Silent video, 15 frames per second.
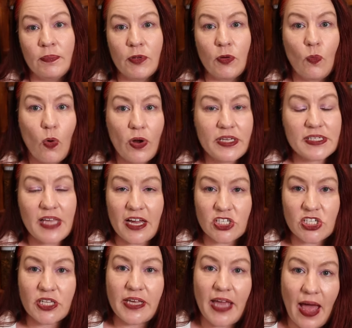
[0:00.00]
What is
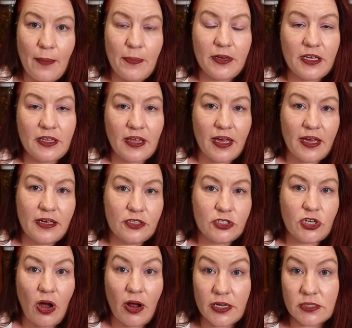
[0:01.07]
actually happening there in
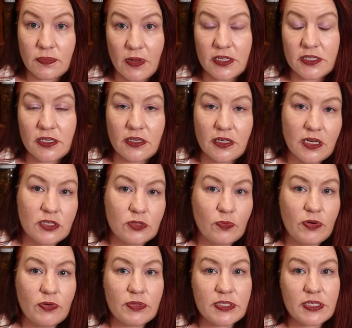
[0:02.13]
Chinese medicine is
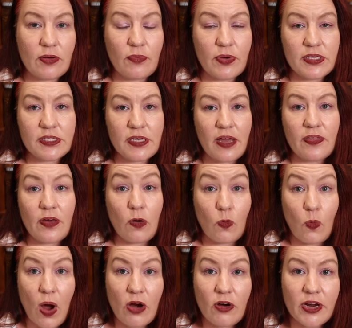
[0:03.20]
we say that
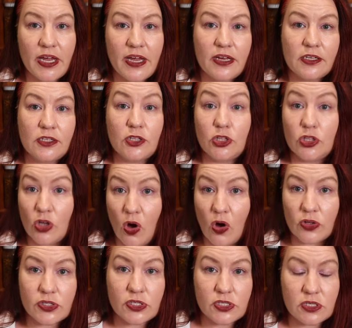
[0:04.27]
worry
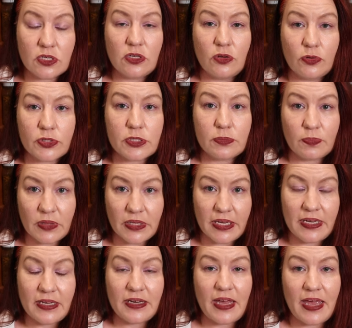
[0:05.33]
knots your
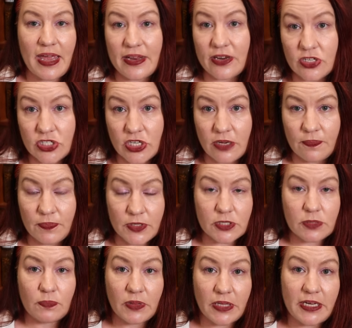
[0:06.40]
spleen energy, the
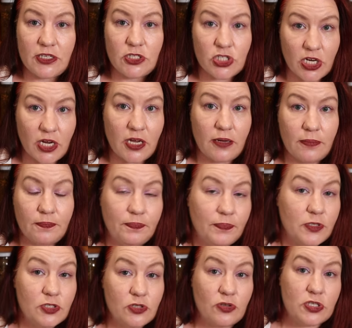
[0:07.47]
spleen qi.
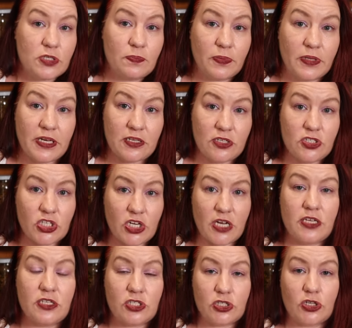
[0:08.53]
So the spleen
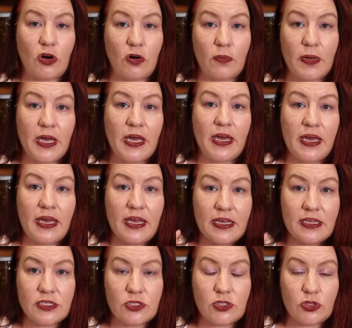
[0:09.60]
qi's job
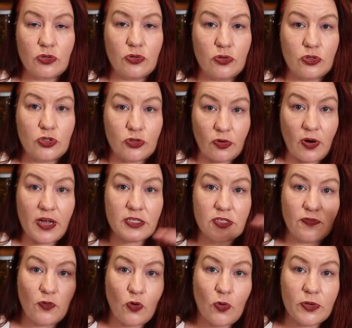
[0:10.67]
is to
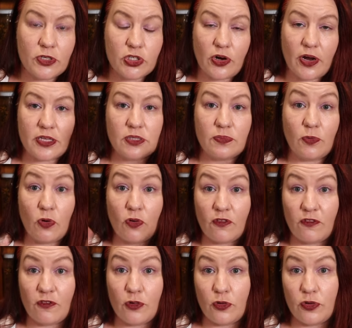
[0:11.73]
transform and transport
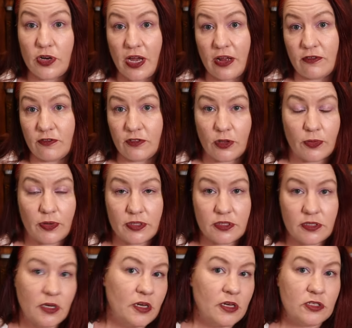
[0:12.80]
food and
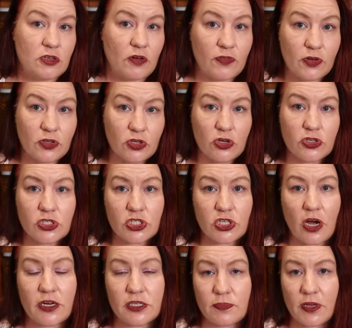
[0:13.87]
fluids. So if you're new to
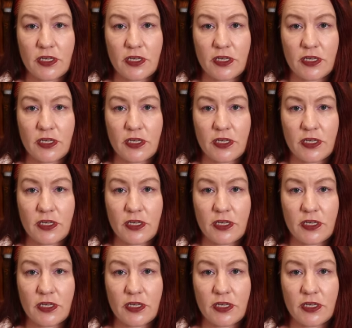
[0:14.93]
Chinese